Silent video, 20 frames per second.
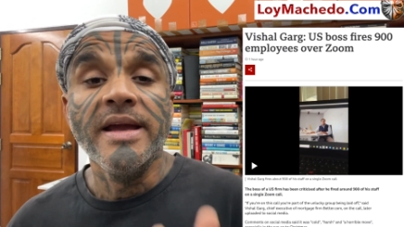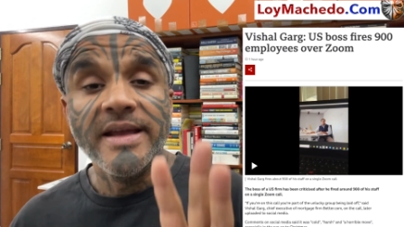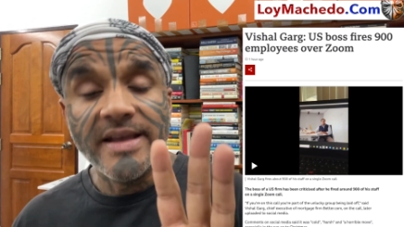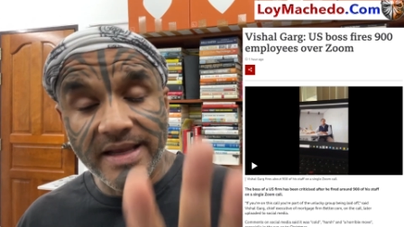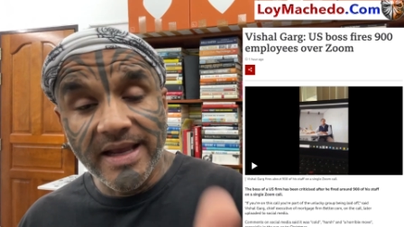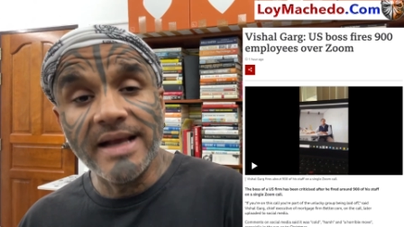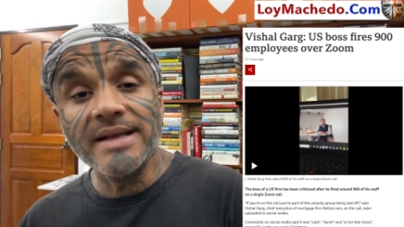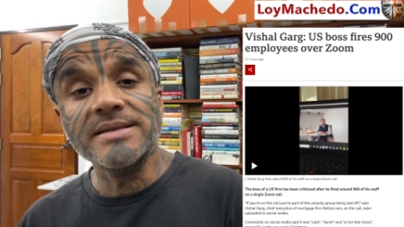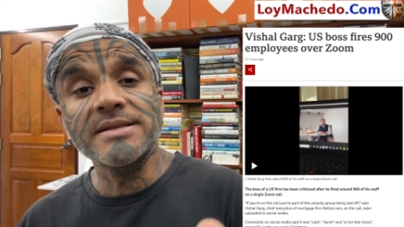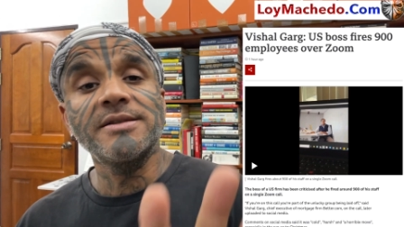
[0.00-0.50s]

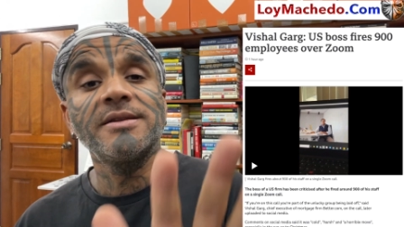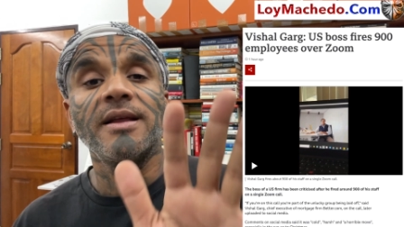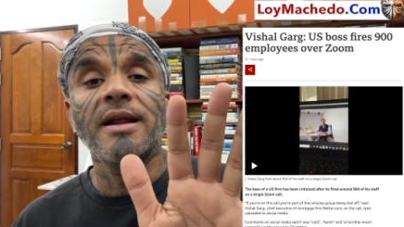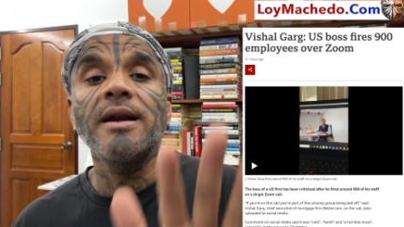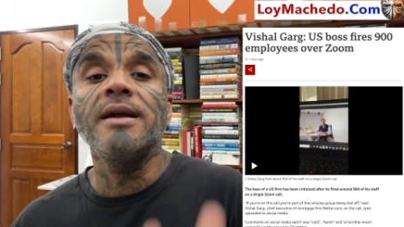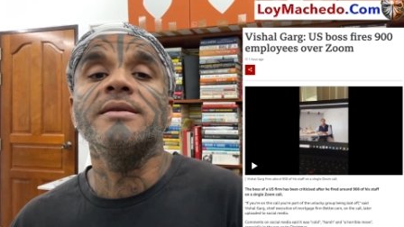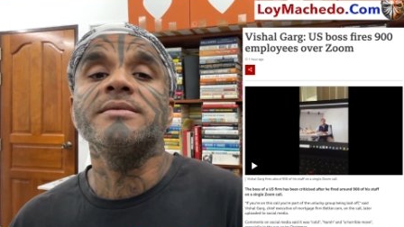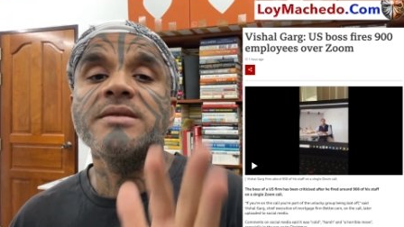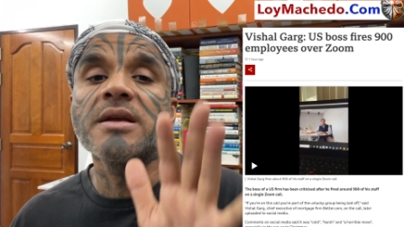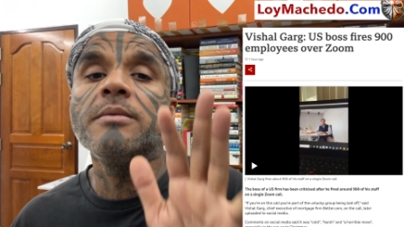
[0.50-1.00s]
Yes, there
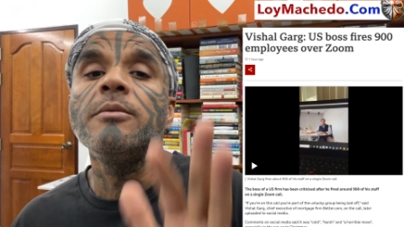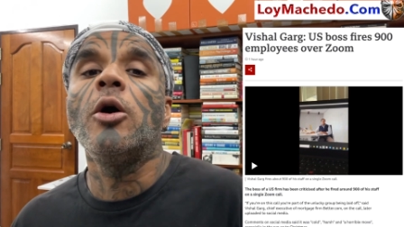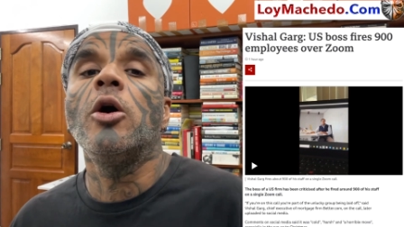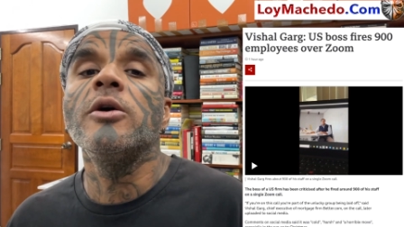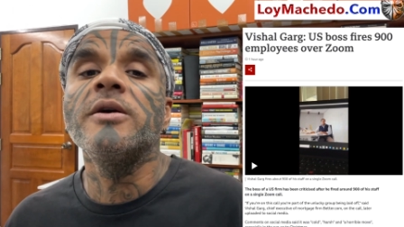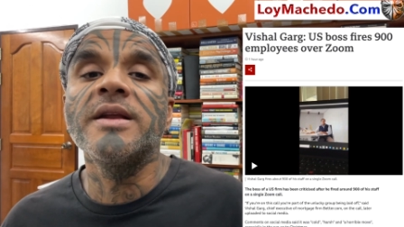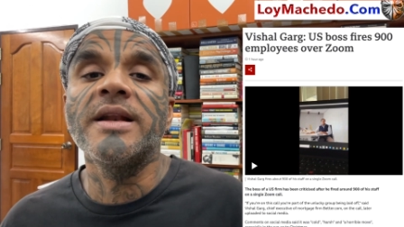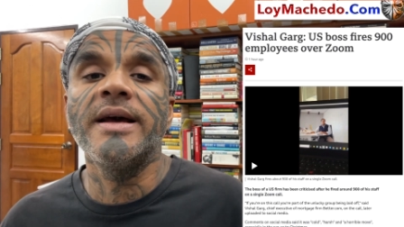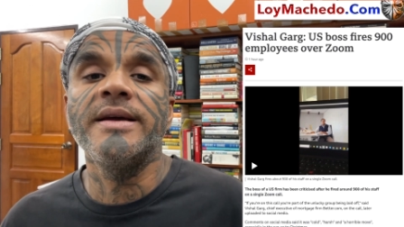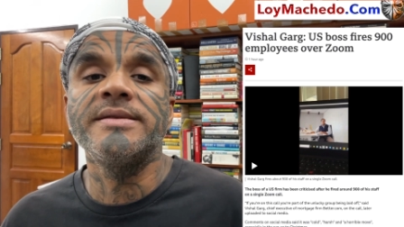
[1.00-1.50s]
are some
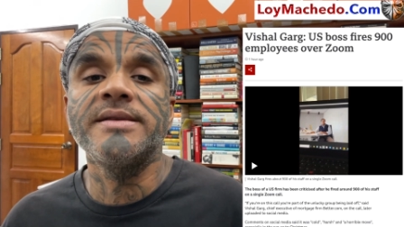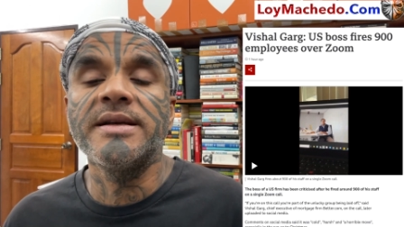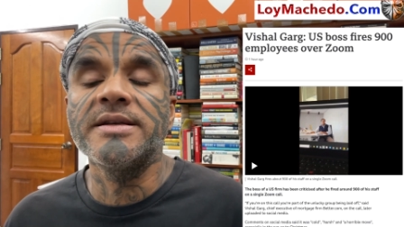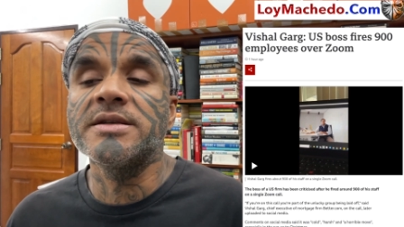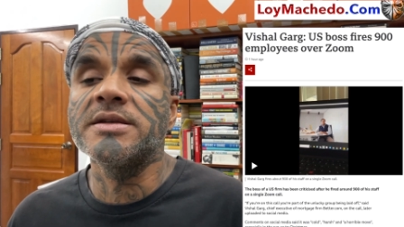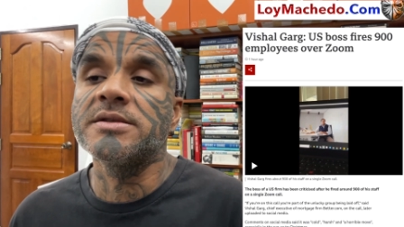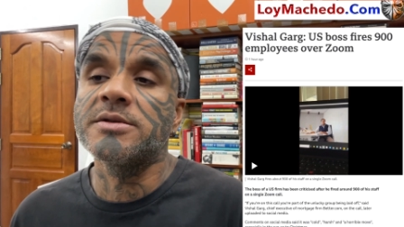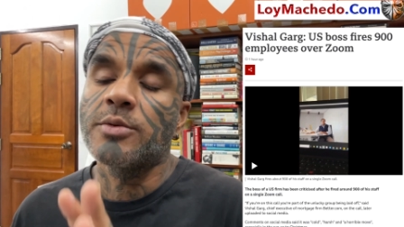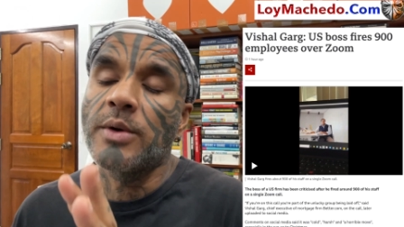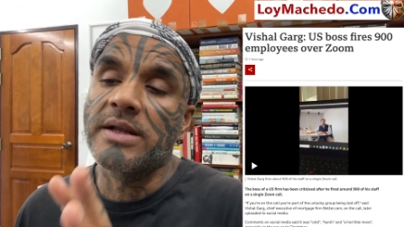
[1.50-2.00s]

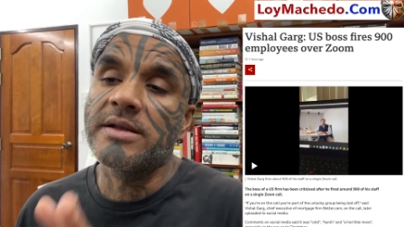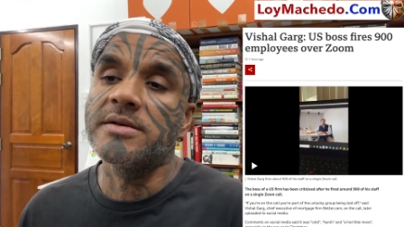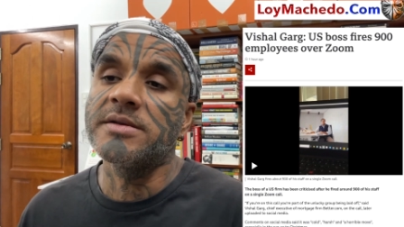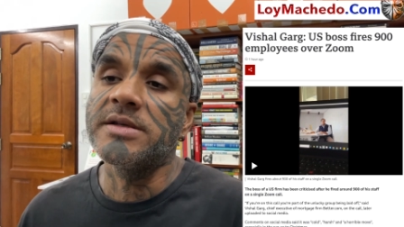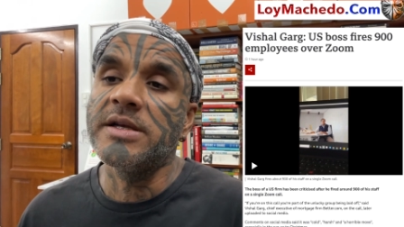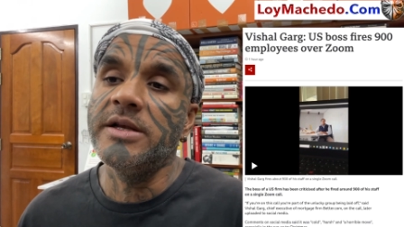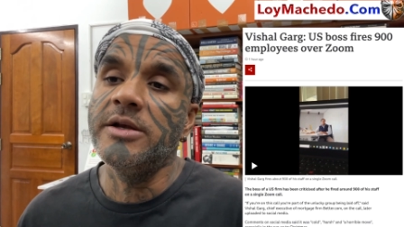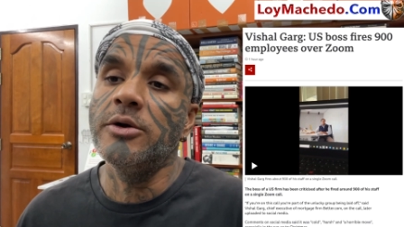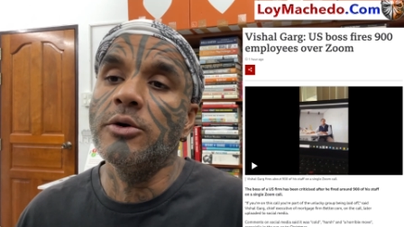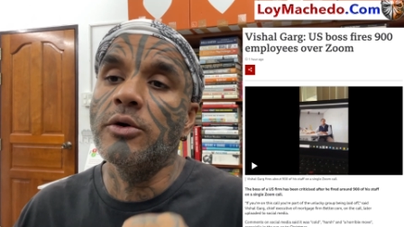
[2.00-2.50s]
organizations where the
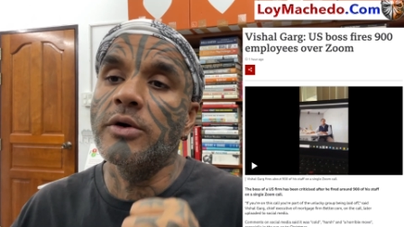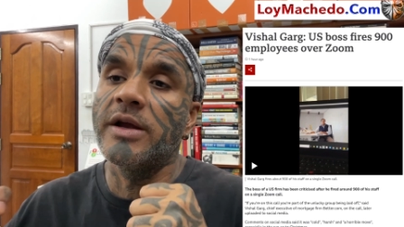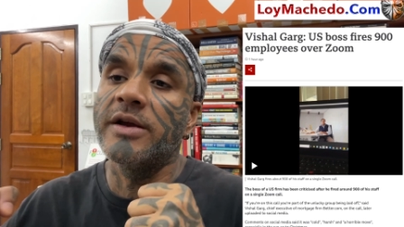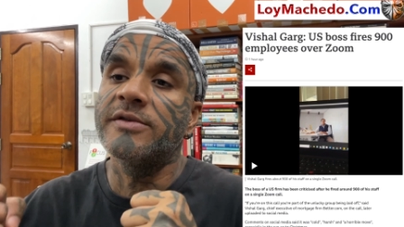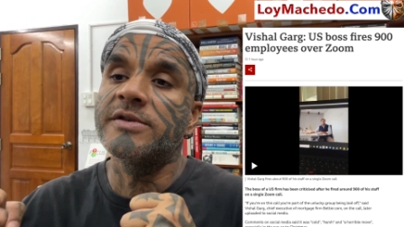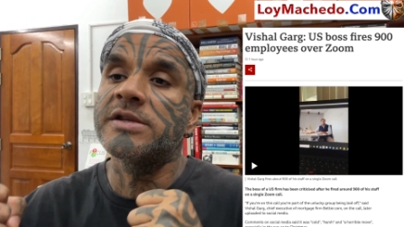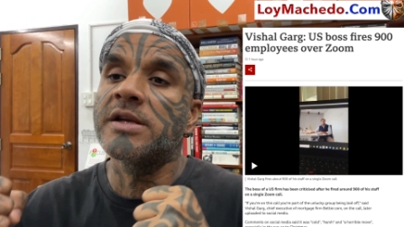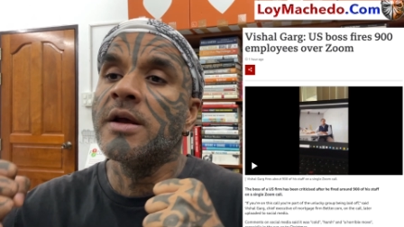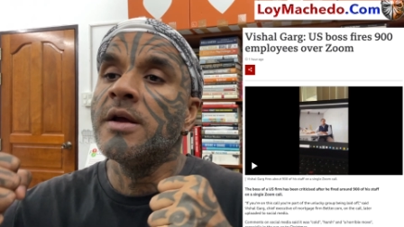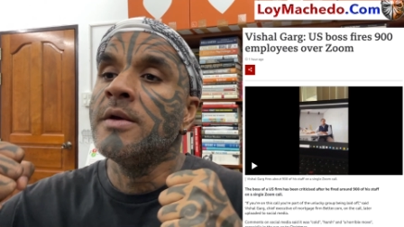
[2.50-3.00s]
CEO
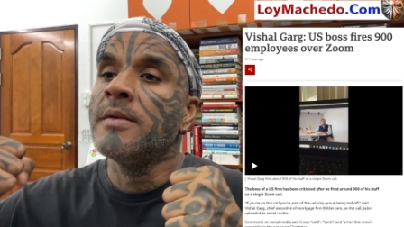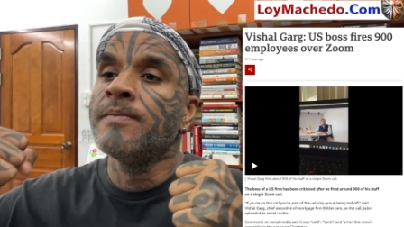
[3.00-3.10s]
gives,